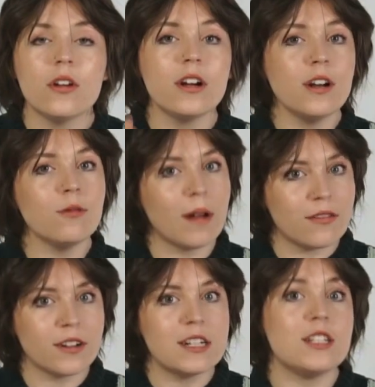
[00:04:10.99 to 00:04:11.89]
you're going to
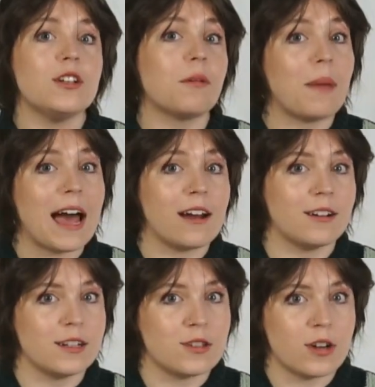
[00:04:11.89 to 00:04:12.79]
reference your
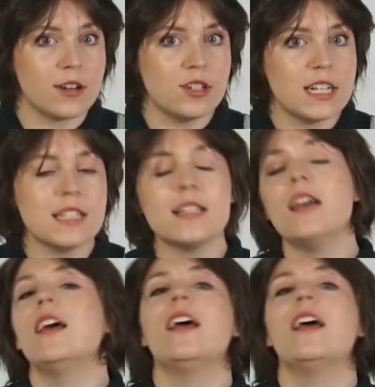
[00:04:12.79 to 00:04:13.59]
pattern instructions.